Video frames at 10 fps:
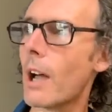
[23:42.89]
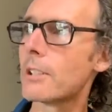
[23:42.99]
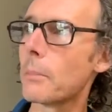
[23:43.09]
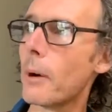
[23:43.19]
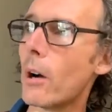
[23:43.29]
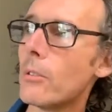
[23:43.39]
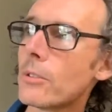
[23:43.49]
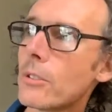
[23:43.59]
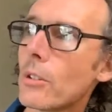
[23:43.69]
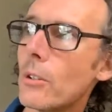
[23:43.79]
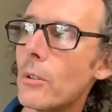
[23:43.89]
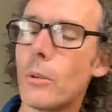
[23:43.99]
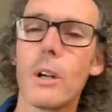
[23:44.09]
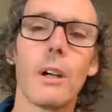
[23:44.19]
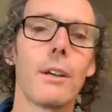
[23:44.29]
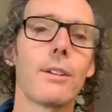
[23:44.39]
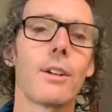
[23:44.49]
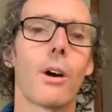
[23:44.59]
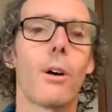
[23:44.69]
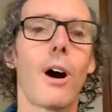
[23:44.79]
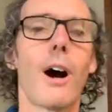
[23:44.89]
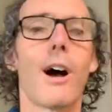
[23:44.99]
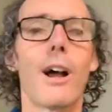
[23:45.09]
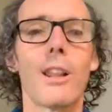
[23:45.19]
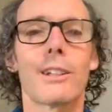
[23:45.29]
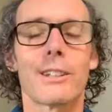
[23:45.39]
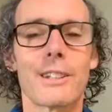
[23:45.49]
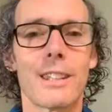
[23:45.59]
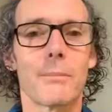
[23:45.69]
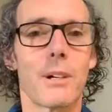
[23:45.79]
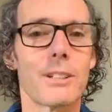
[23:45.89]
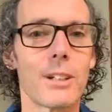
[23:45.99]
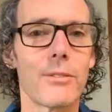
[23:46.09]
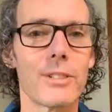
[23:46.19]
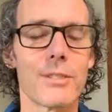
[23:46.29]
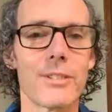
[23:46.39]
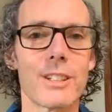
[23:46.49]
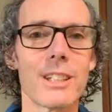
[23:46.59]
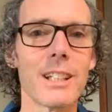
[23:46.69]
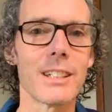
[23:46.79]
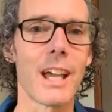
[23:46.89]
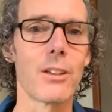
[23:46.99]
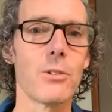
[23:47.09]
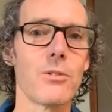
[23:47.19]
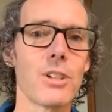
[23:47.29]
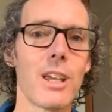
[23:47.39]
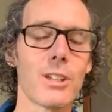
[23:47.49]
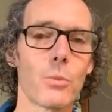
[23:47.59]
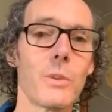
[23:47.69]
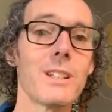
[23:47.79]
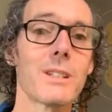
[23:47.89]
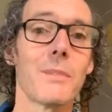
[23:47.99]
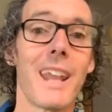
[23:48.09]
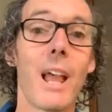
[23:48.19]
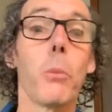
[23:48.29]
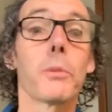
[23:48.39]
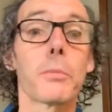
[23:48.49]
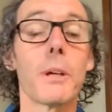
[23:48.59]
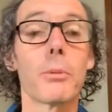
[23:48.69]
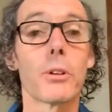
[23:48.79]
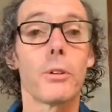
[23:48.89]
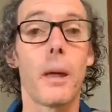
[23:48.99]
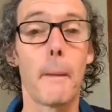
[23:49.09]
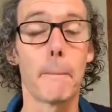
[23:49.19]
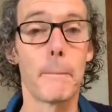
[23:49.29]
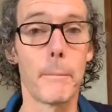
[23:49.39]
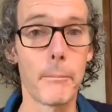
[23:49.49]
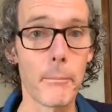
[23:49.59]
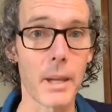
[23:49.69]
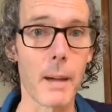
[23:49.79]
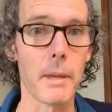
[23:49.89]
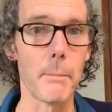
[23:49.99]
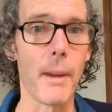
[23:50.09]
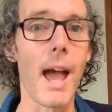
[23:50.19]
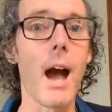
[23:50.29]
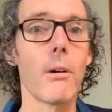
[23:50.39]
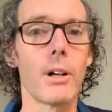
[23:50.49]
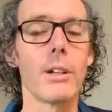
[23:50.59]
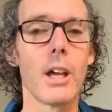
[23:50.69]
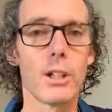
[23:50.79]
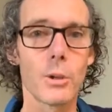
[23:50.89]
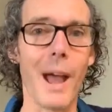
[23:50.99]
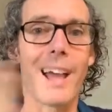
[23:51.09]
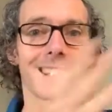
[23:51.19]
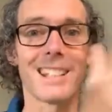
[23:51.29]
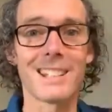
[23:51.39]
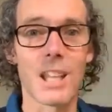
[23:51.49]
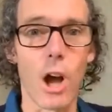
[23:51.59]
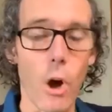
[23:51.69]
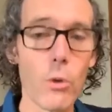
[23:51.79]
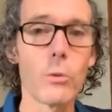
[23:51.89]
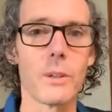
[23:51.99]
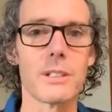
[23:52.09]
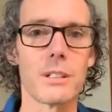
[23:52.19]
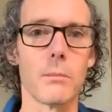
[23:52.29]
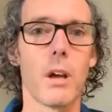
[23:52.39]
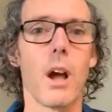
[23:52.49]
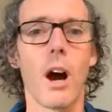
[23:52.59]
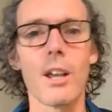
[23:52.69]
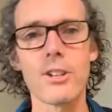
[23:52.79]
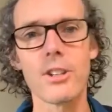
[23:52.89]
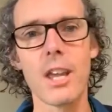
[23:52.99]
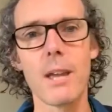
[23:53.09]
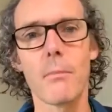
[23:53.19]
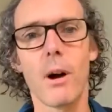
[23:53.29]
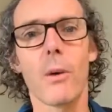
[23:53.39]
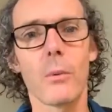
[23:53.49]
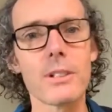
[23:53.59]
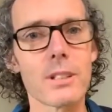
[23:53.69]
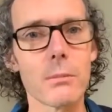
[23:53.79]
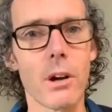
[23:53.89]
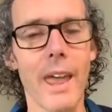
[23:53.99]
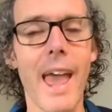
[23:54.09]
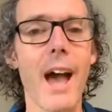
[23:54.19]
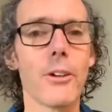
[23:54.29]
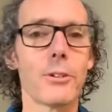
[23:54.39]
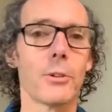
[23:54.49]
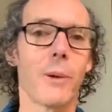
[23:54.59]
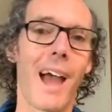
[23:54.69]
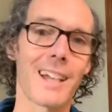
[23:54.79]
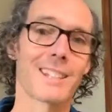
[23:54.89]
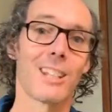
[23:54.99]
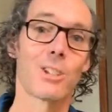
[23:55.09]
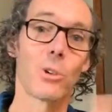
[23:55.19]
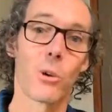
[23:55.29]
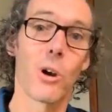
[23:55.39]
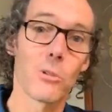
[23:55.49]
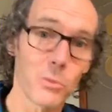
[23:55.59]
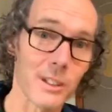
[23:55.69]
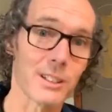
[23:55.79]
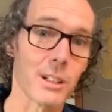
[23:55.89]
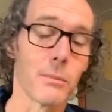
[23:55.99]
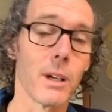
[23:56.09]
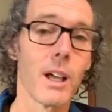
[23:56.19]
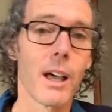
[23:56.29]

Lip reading: As opposed to, you know, I like to think myself as a facilitator who shares wisdom and helps people to become empowered to access their own wisdom. I share my wisdom on how to access your own wisdom.